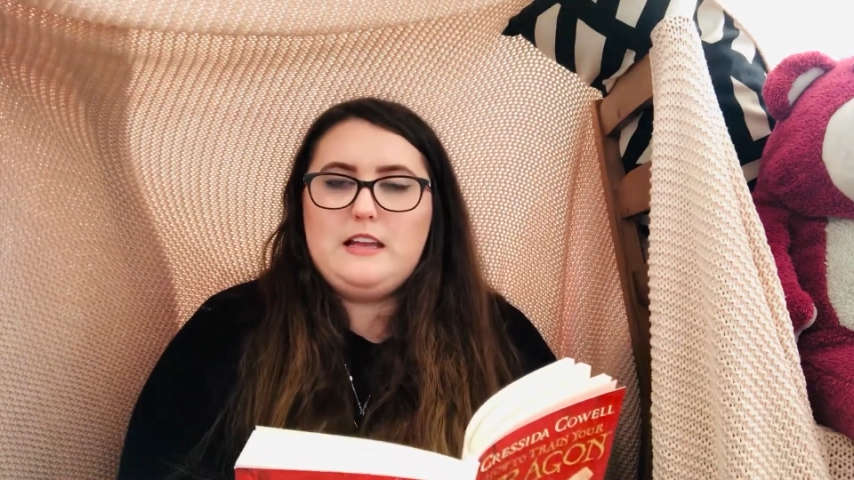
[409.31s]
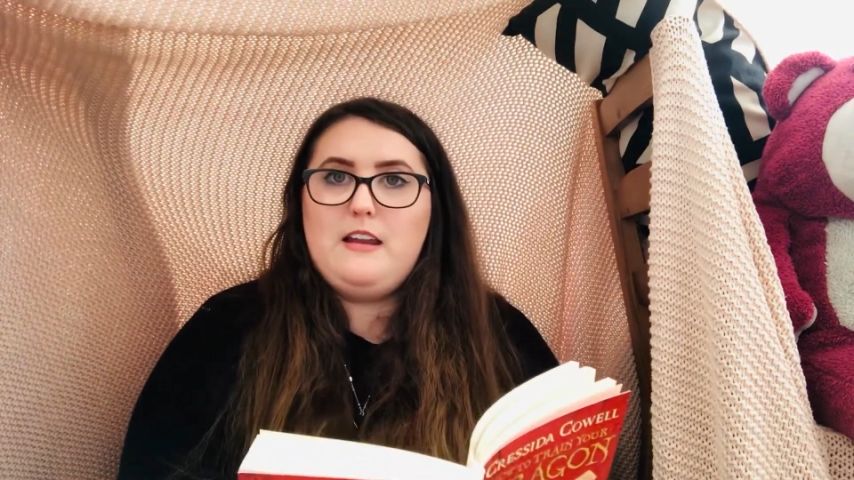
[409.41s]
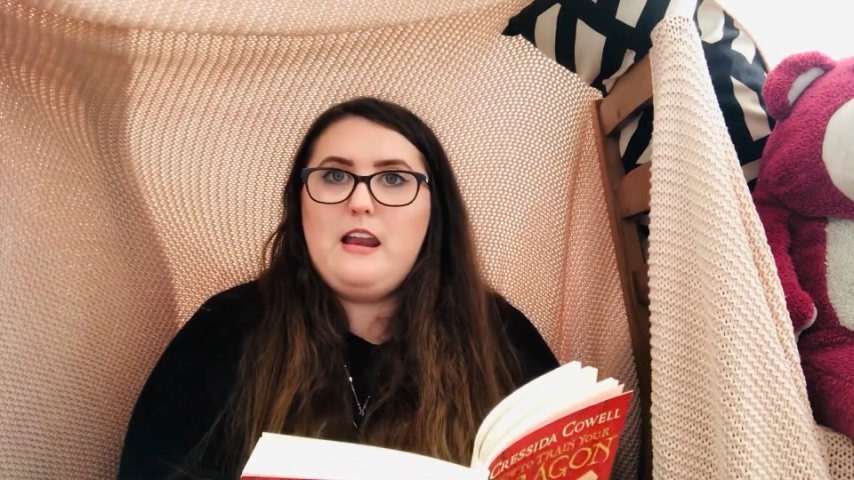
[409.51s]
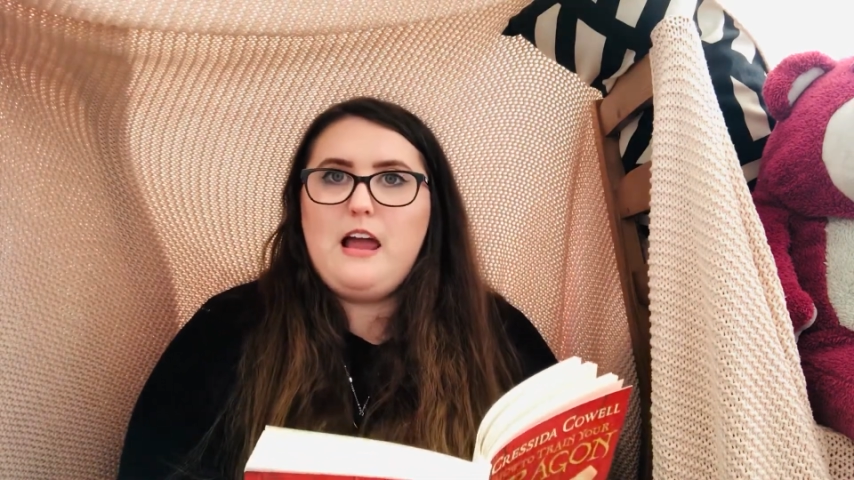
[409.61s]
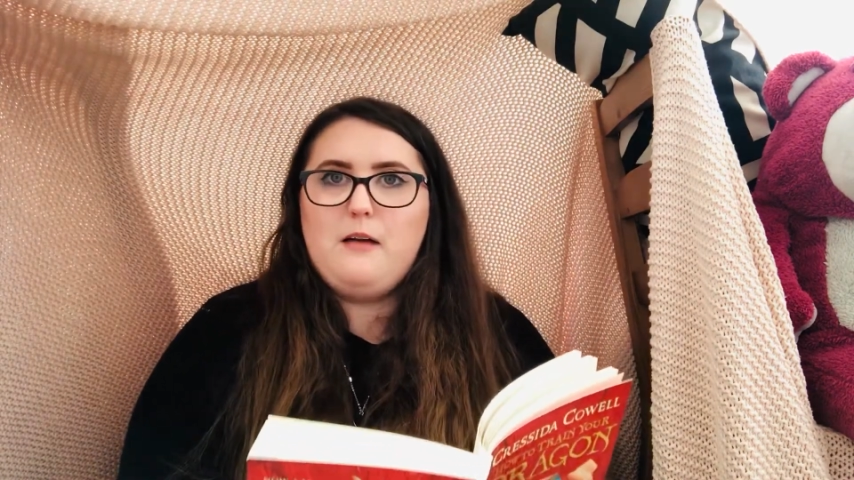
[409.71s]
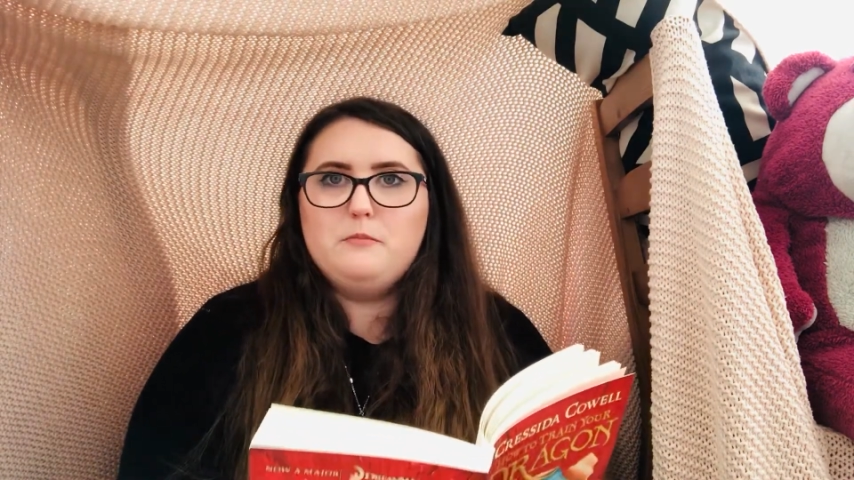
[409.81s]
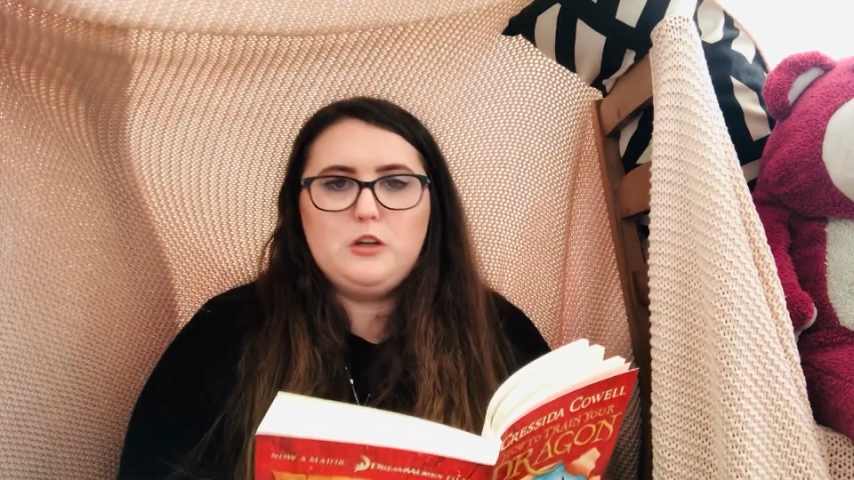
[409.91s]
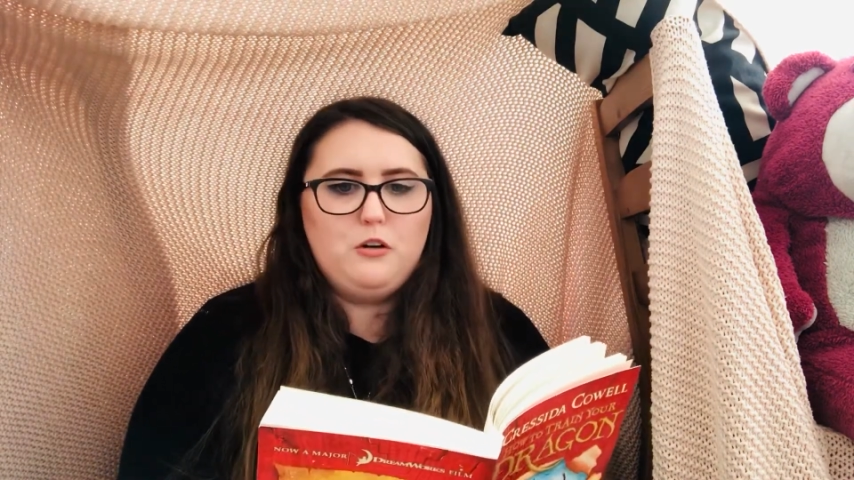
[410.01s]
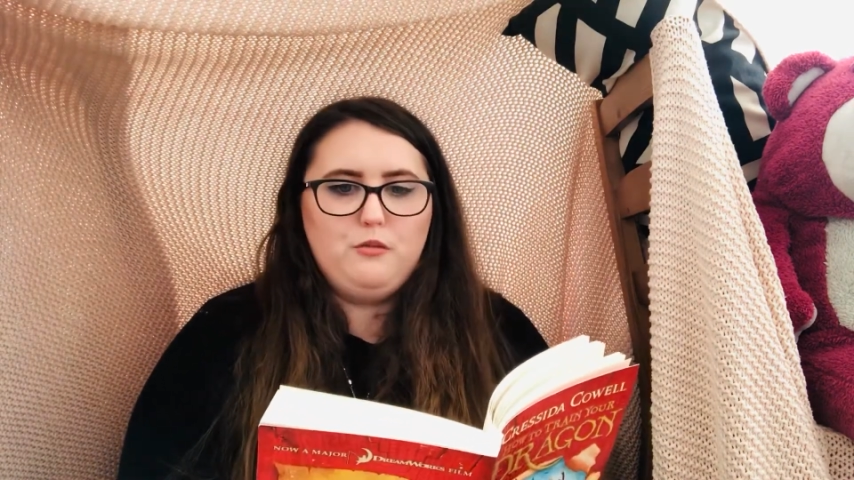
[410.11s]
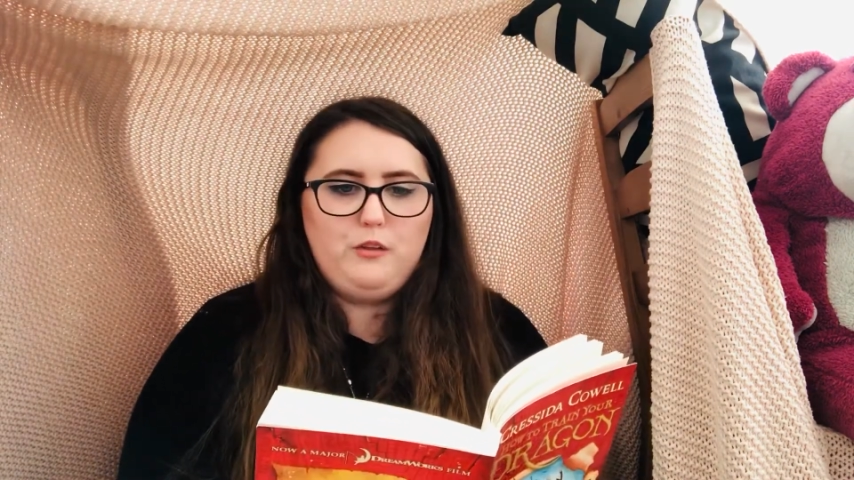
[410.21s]
and leapt
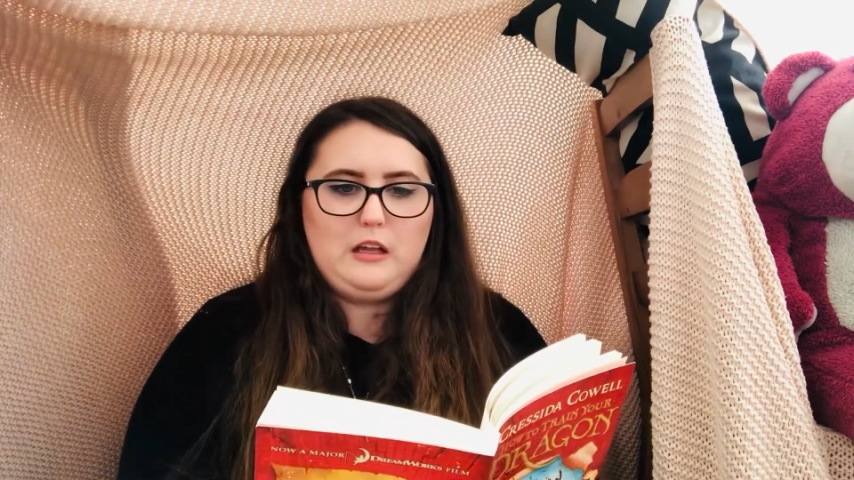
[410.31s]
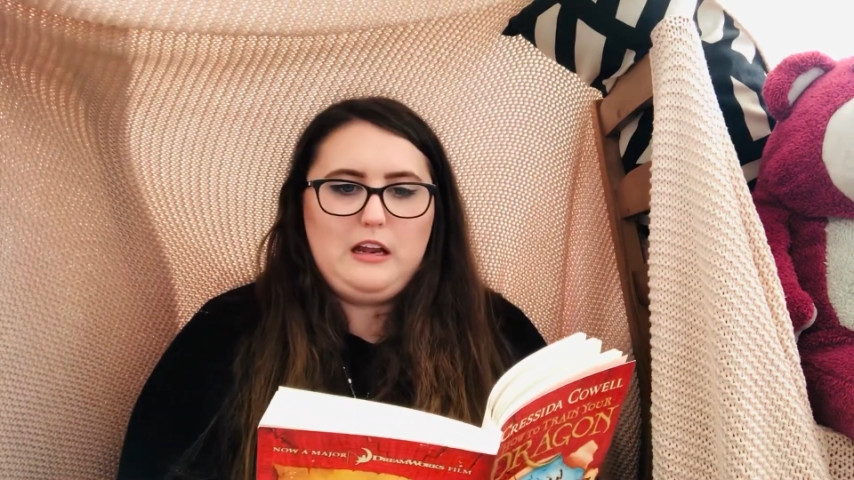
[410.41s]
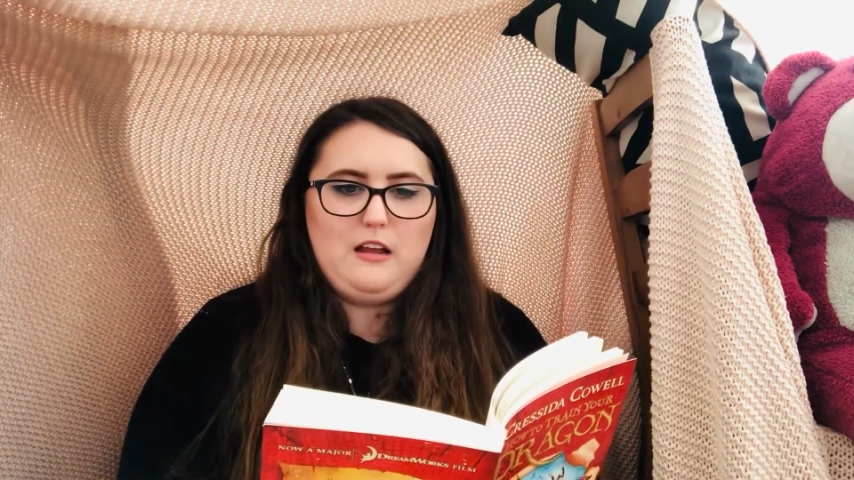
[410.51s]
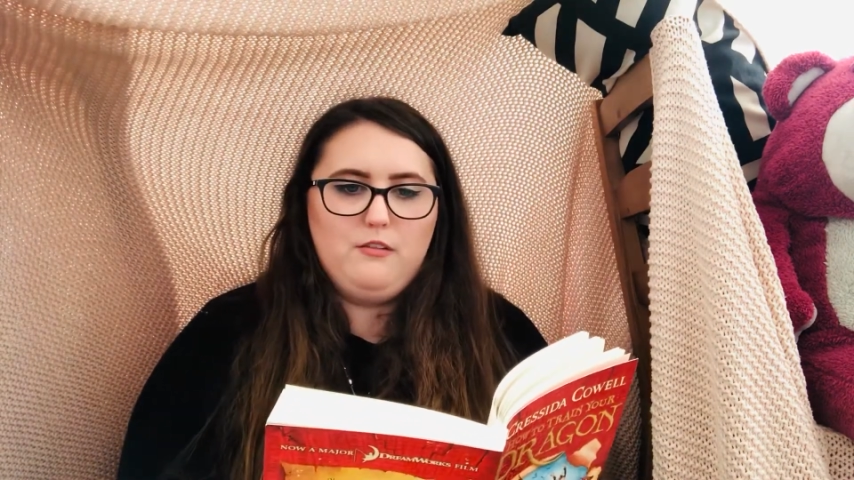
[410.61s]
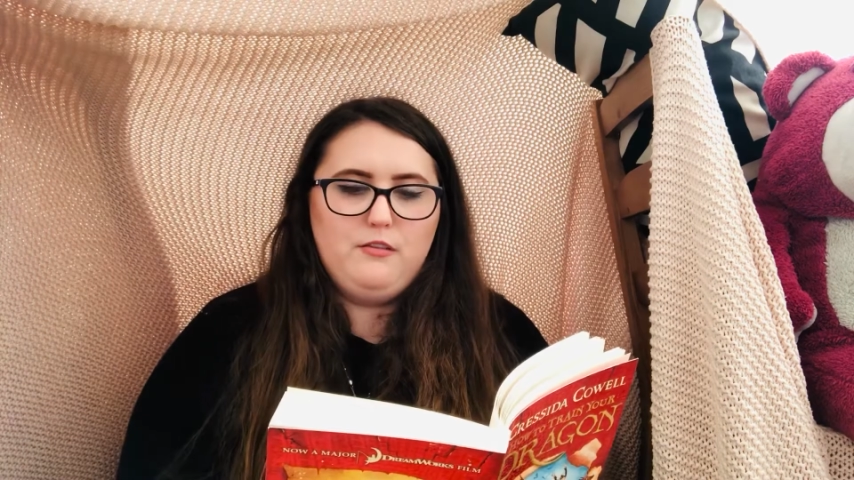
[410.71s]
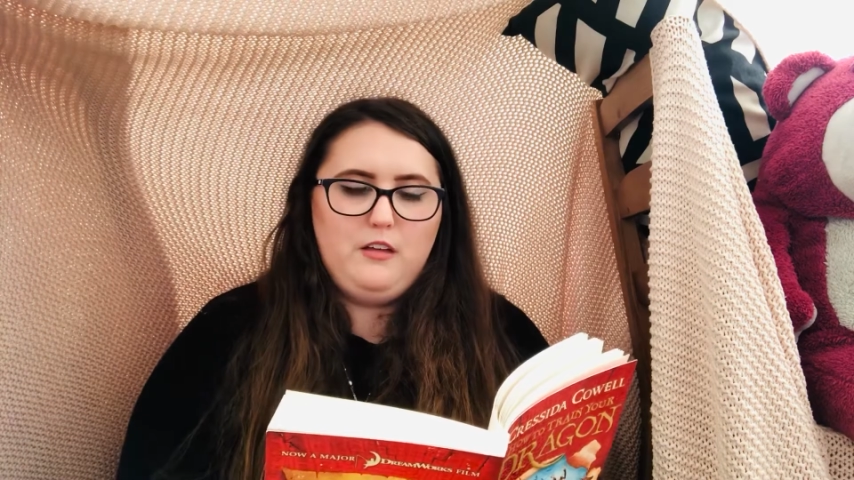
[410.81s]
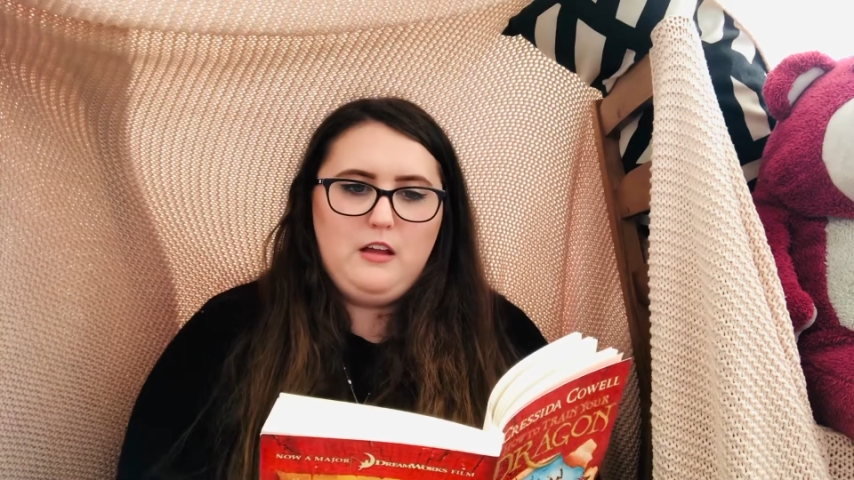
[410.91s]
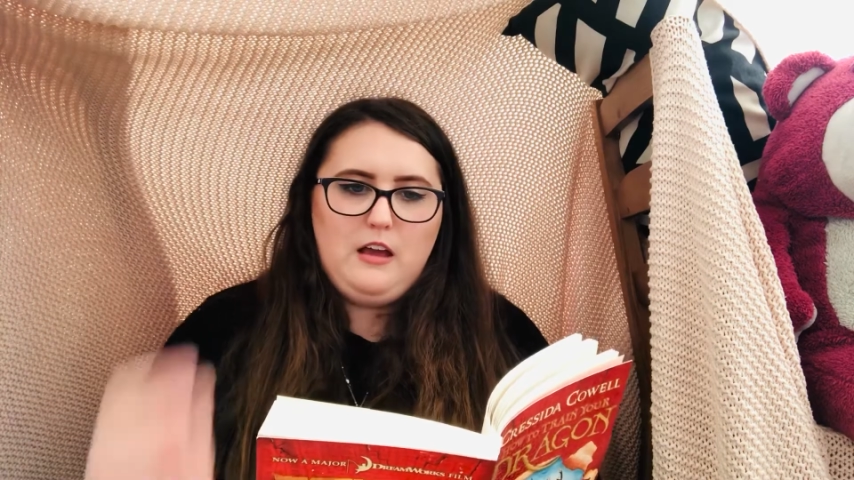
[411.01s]
off the cliff.